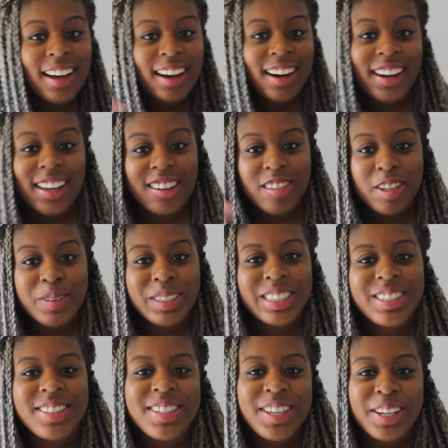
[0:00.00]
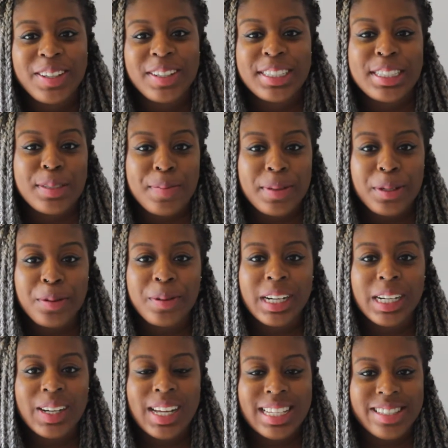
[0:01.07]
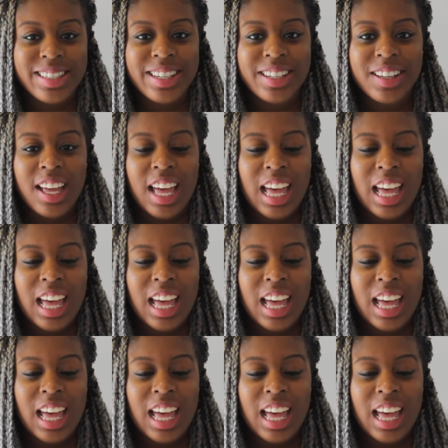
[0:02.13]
Hi everyone, so it's been a while, hasn't it?